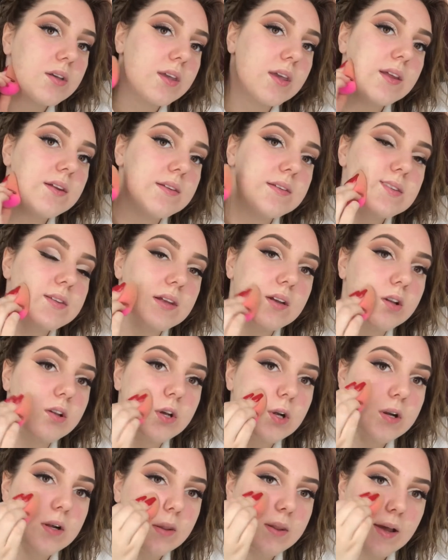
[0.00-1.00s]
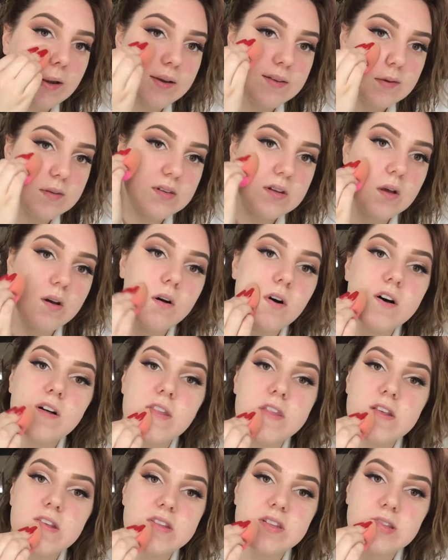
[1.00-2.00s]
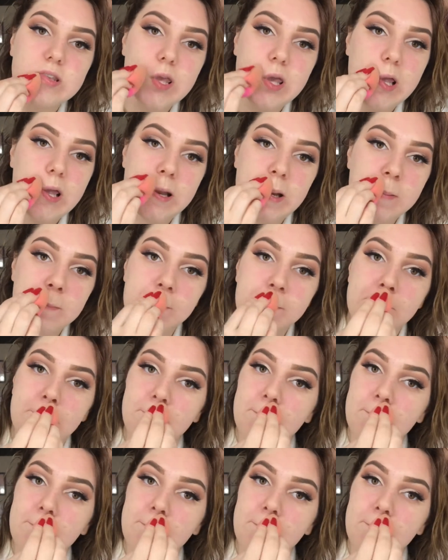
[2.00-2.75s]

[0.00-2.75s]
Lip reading: concealer that's still on the skin.